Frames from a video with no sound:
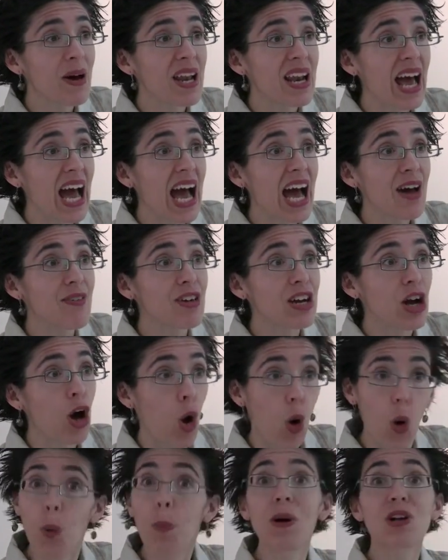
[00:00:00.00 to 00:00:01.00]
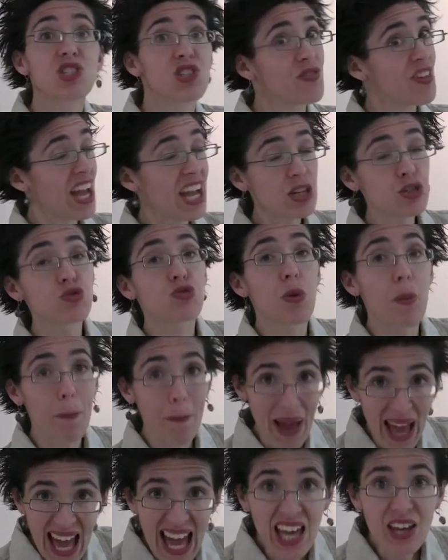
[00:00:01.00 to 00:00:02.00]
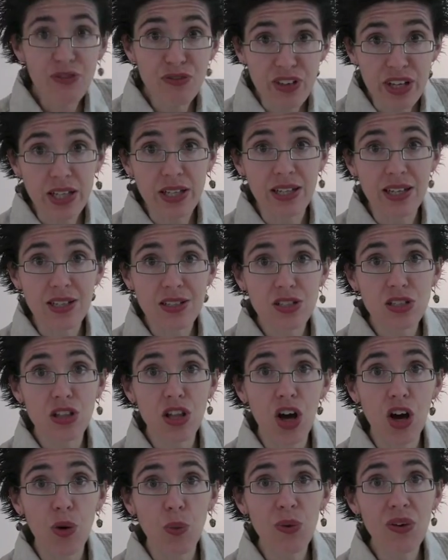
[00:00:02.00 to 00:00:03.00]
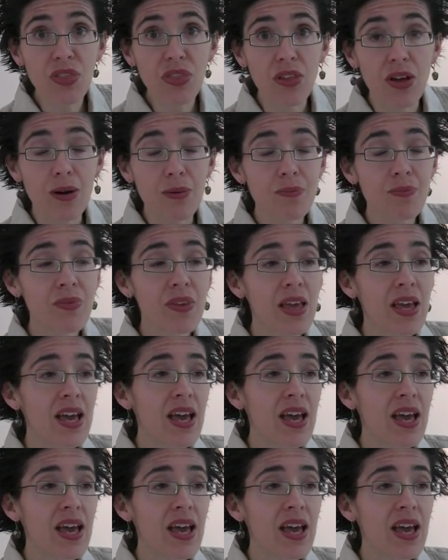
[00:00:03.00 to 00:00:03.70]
but having a whole bunch of extra bad feelings along with them.